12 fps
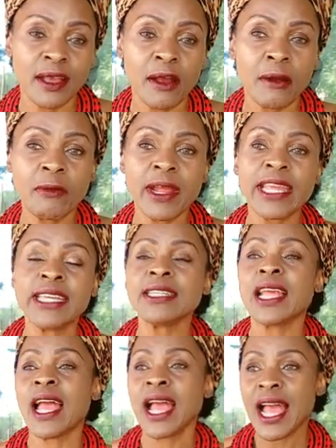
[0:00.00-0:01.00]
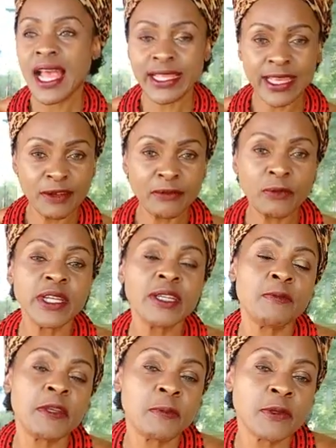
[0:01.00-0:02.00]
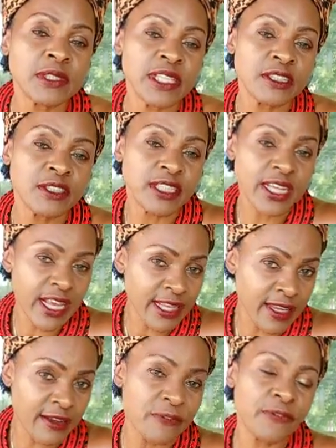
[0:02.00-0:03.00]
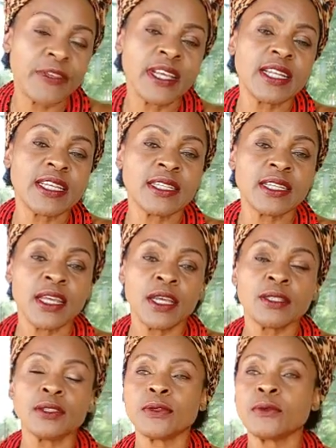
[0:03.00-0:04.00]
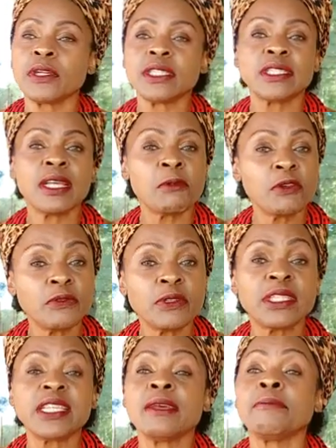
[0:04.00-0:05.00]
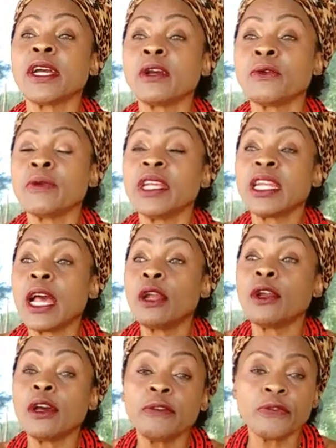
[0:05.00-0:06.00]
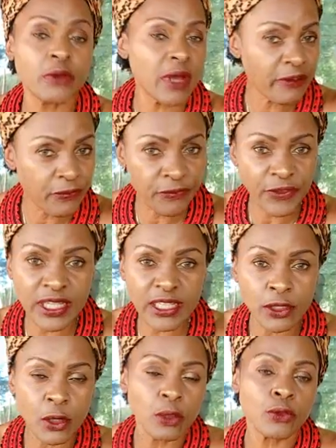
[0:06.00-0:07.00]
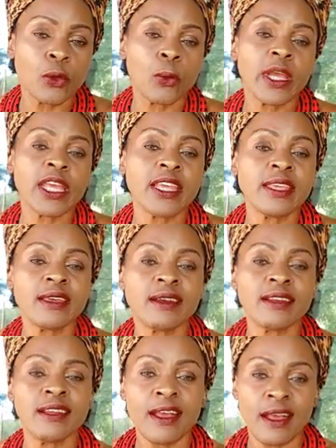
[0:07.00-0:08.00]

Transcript: All right. I can read people's energy, I can feel it. So when some of you say, my queen, I love you, I feel it all the way here.